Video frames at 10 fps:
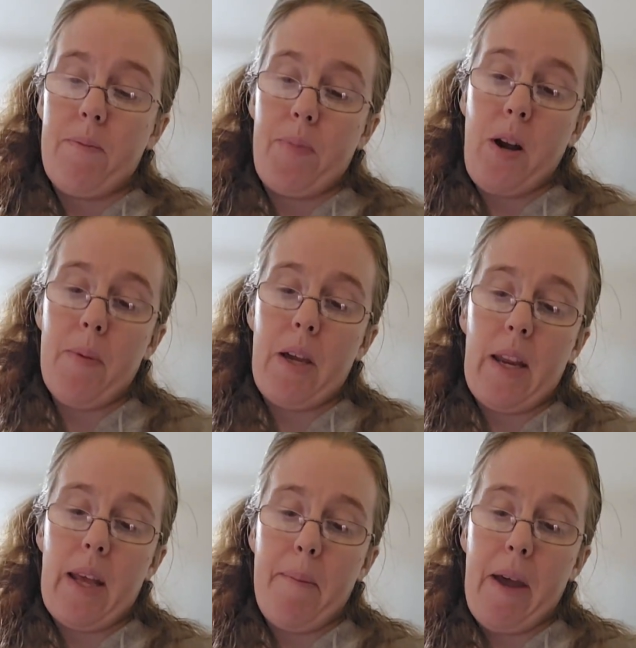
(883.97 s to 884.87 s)
probably going
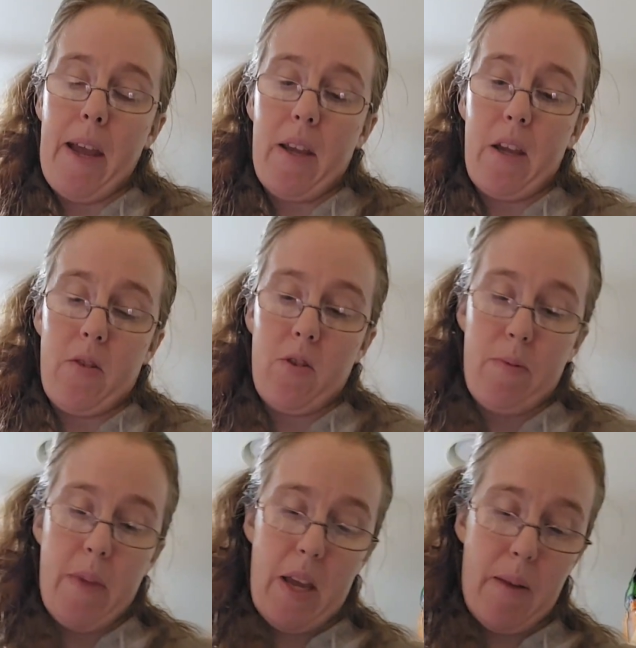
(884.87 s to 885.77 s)
to get back into
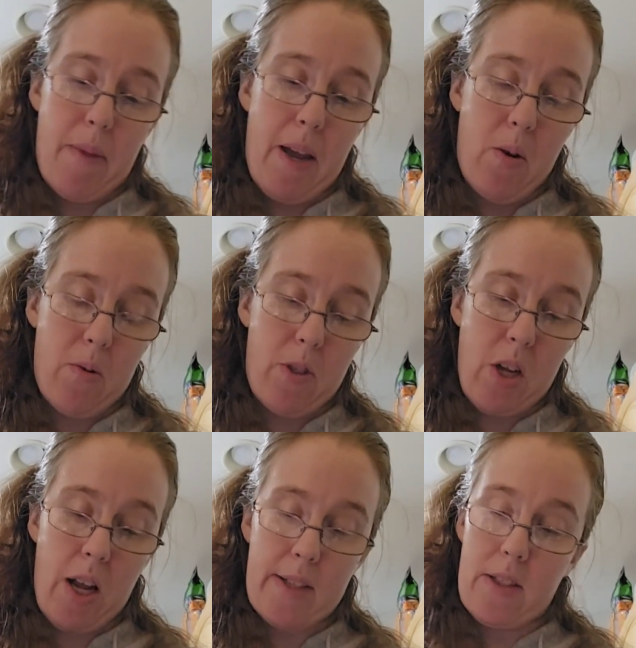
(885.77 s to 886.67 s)
making my own
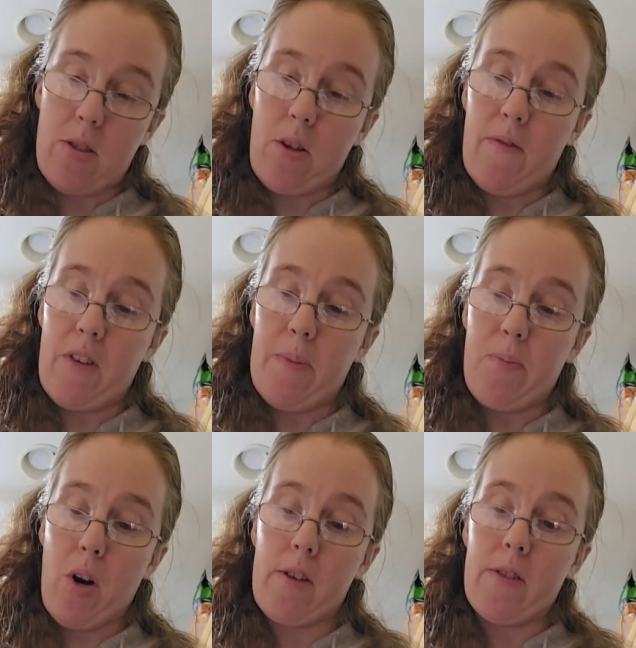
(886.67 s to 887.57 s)
stocks and stuff,
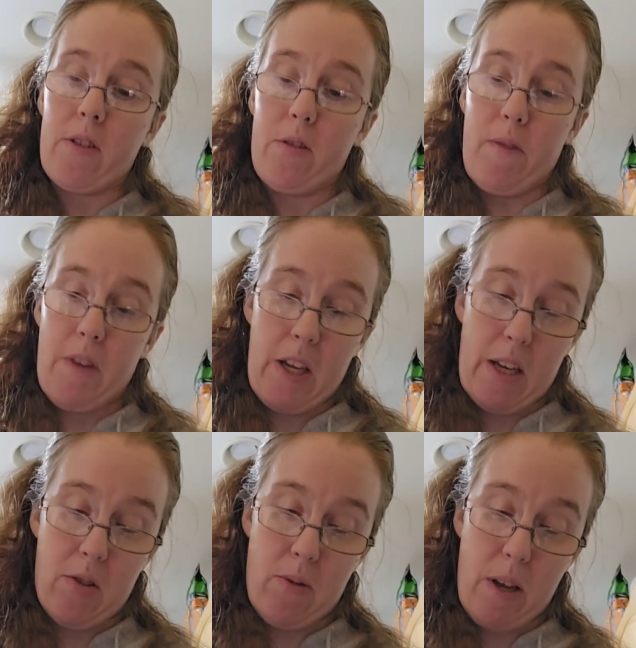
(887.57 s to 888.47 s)
broths and stuff
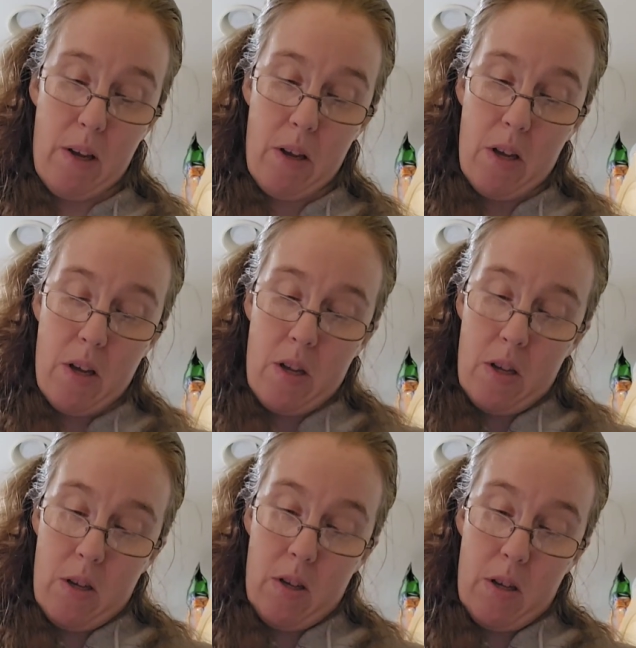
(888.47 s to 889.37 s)
again. So
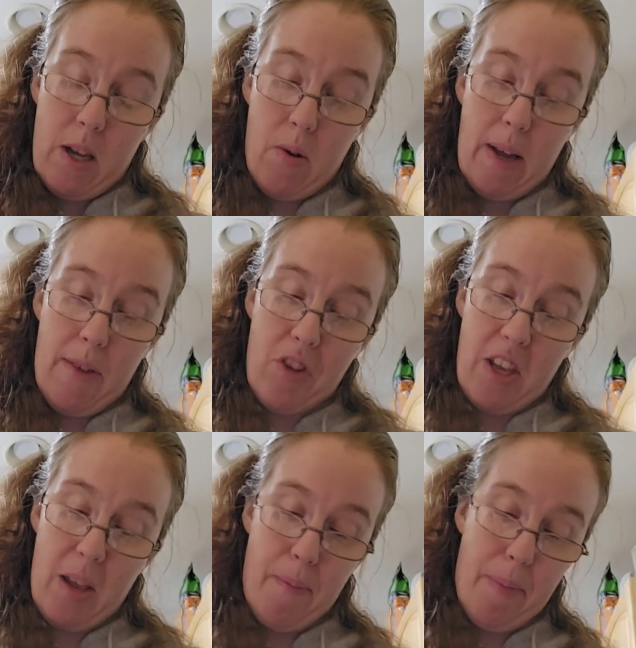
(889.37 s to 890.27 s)
I don't have to
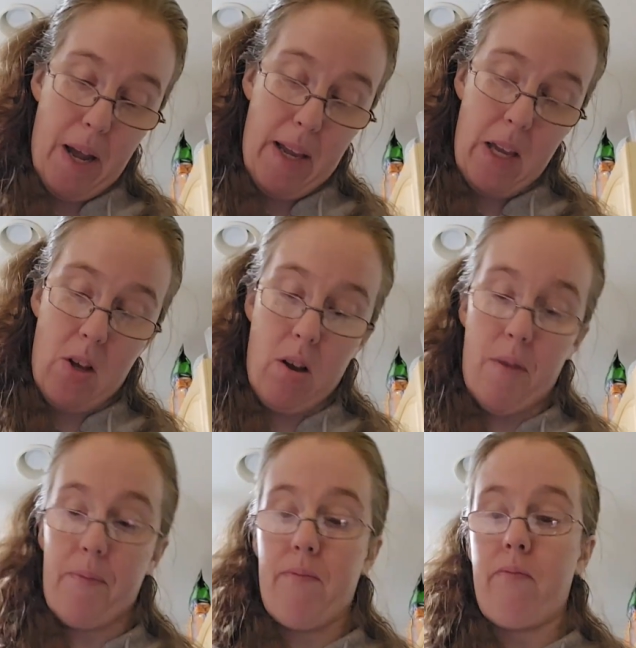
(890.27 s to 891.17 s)
keep
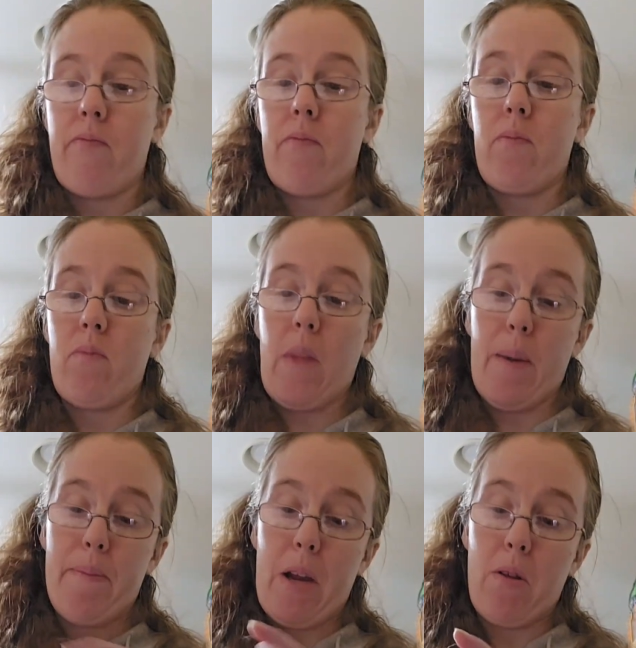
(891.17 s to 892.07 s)
buying
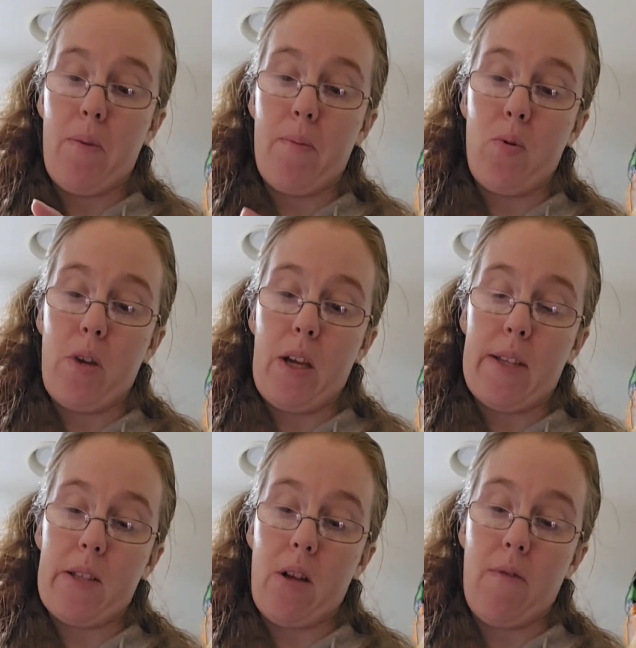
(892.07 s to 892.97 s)
that better than
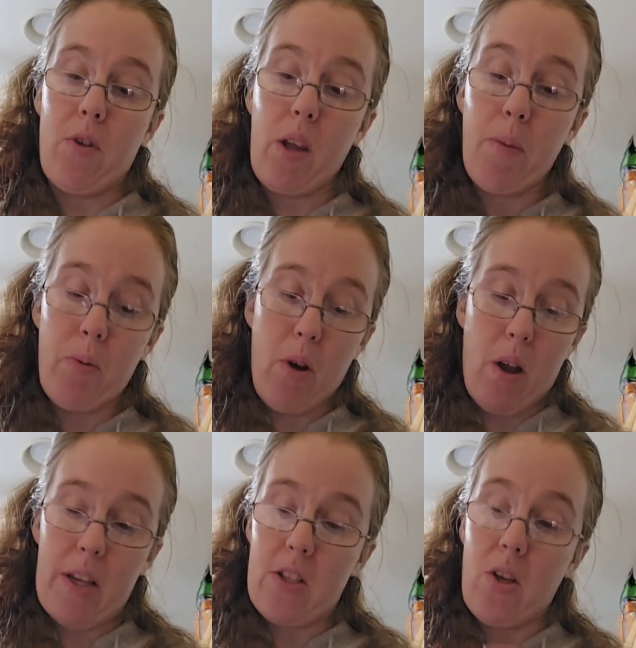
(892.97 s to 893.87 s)
bouillon stuff. Don't get me
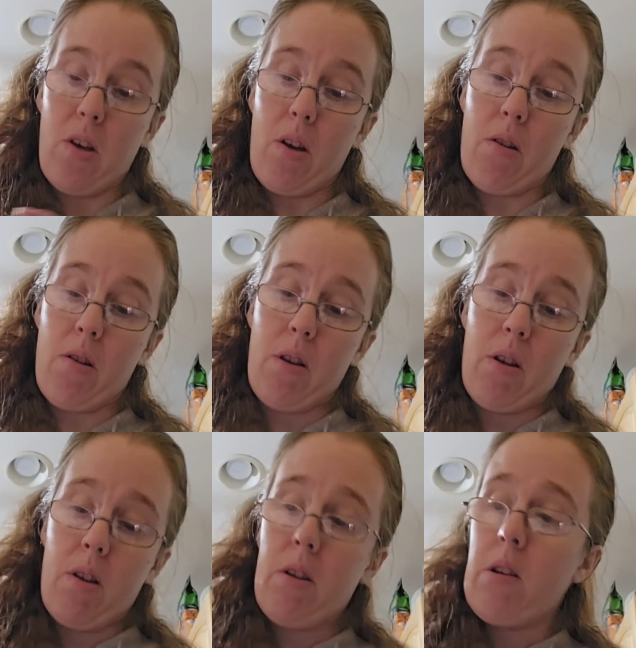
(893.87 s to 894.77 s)
wrong, it's good.
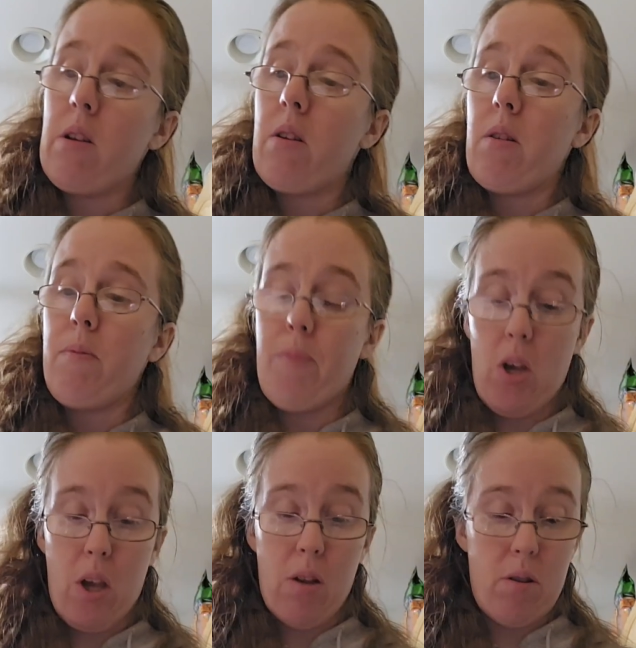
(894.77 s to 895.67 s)

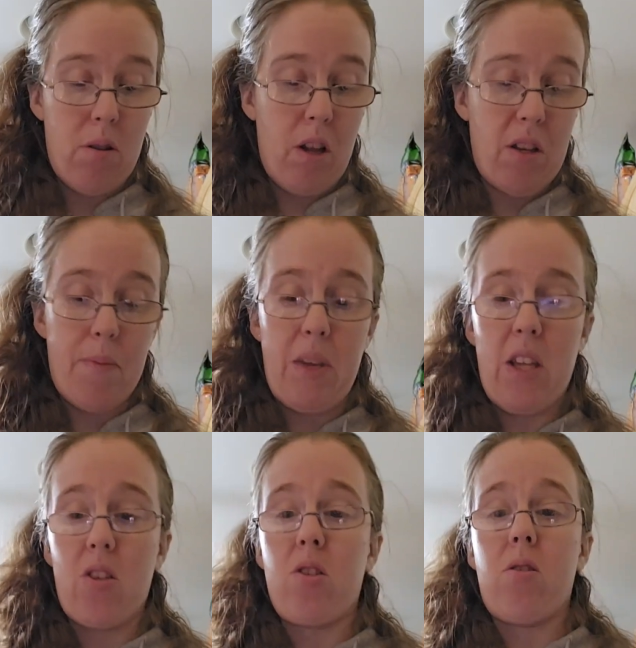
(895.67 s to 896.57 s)
But nothing
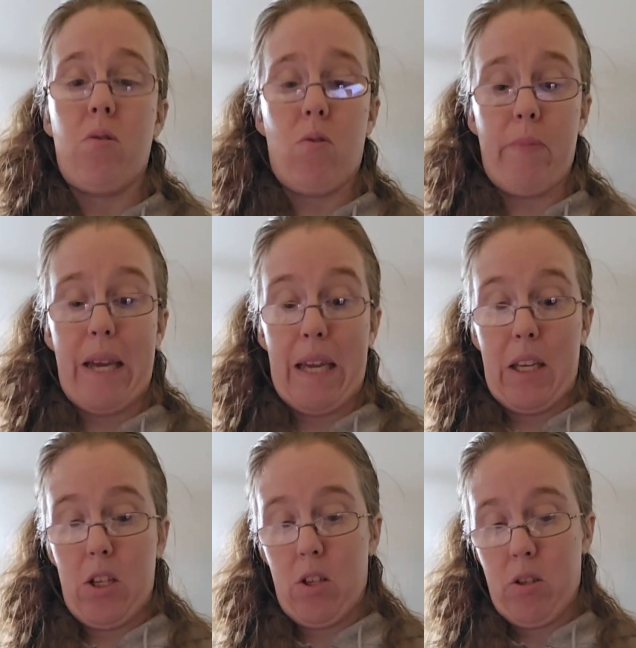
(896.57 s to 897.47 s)
beats
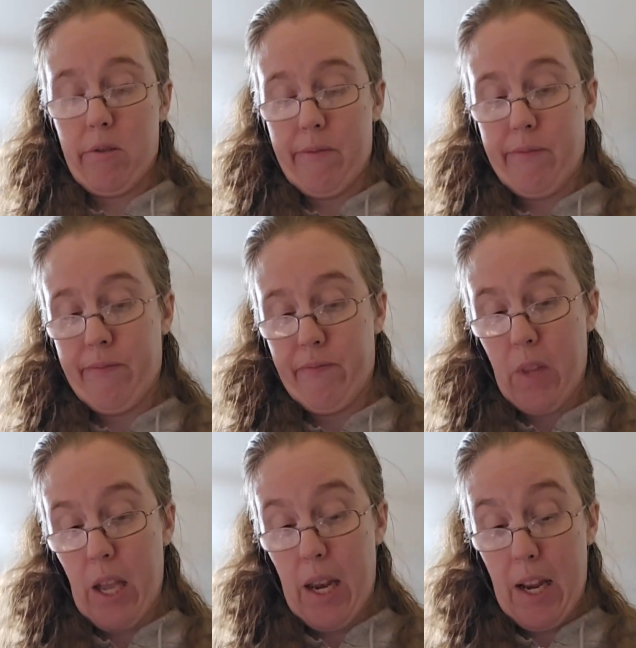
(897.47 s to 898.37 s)
homemade.
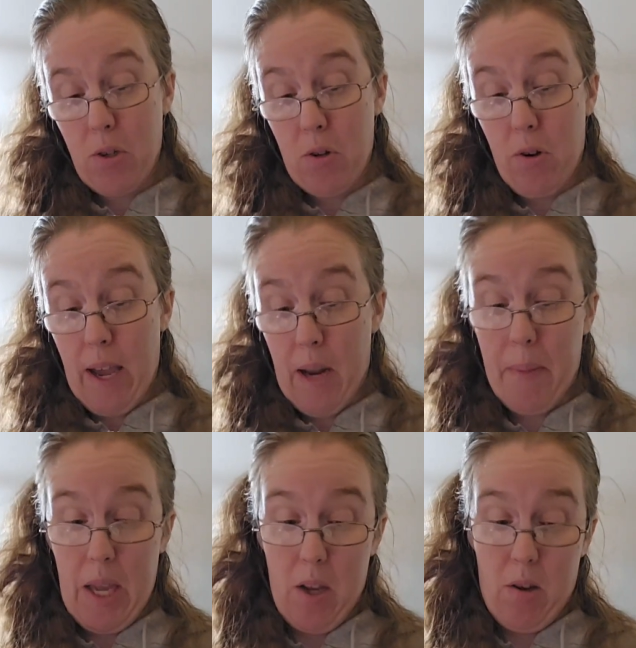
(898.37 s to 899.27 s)
And I do know how to
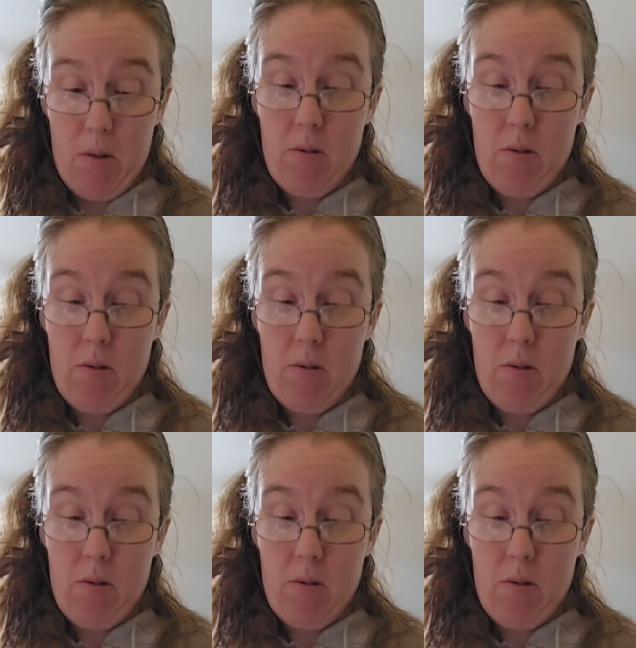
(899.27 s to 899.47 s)
make